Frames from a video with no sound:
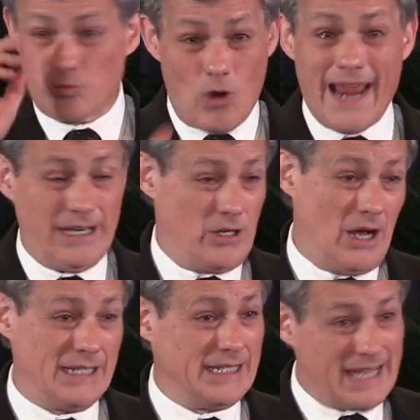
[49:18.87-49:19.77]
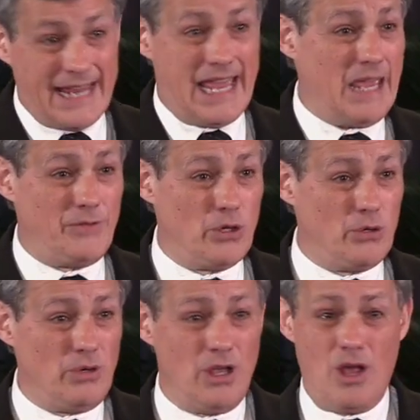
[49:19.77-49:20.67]
right God says I gave
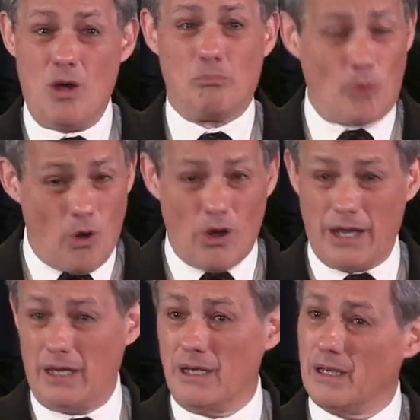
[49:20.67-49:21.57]
you, boy,